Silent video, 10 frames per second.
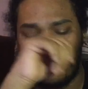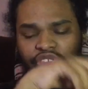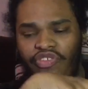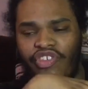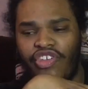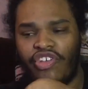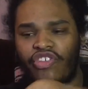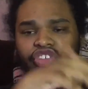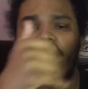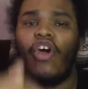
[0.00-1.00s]
this
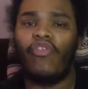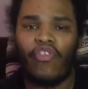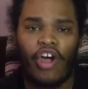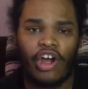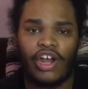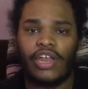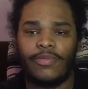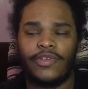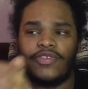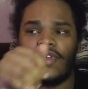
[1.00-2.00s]
year so far
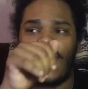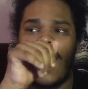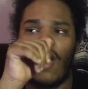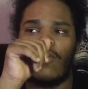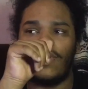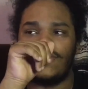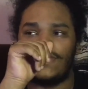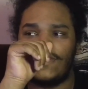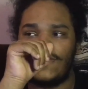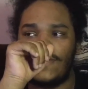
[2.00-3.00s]
in music? How is
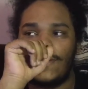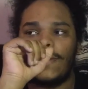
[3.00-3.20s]
it?